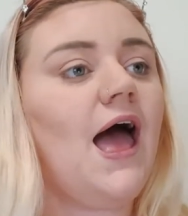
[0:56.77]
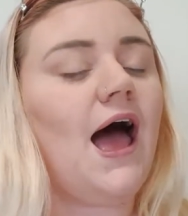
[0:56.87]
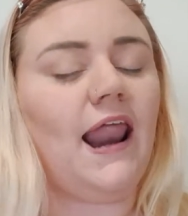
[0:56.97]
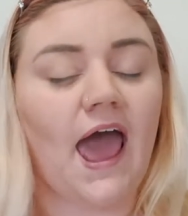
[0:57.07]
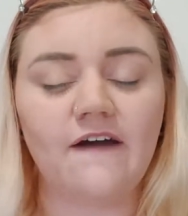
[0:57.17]

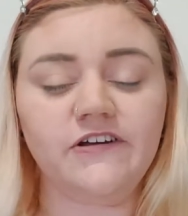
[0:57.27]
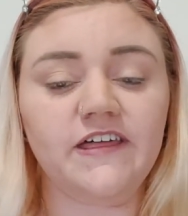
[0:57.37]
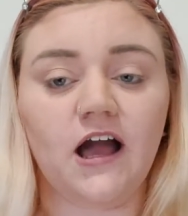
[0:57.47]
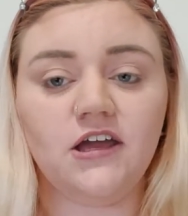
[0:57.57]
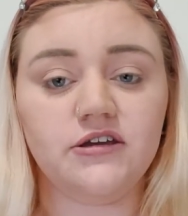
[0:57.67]
And
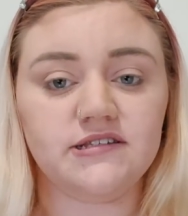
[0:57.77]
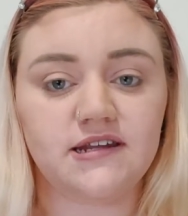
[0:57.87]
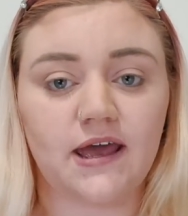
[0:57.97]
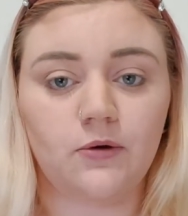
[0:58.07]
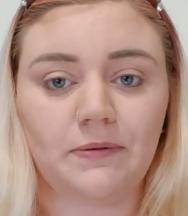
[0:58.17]
everything I use
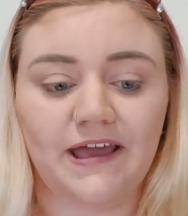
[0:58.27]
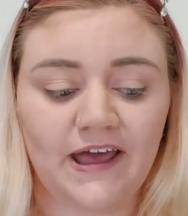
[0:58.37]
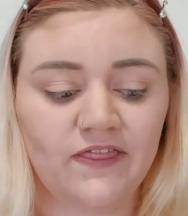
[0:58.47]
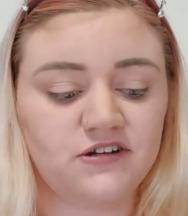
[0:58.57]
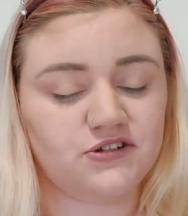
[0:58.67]
today will be
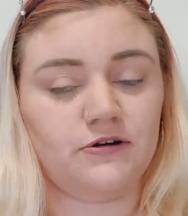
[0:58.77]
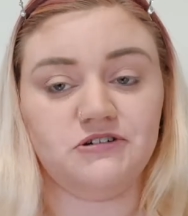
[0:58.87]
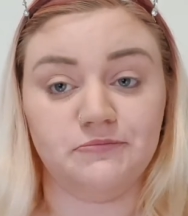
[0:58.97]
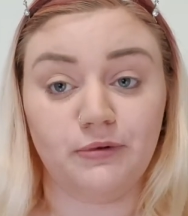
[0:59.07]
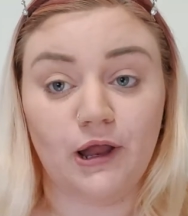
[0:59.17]
in the
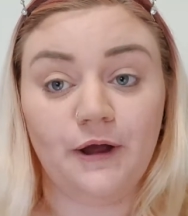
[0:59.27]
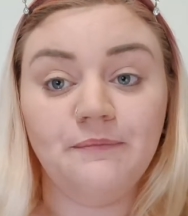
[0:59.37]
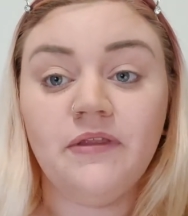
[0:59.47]
description below.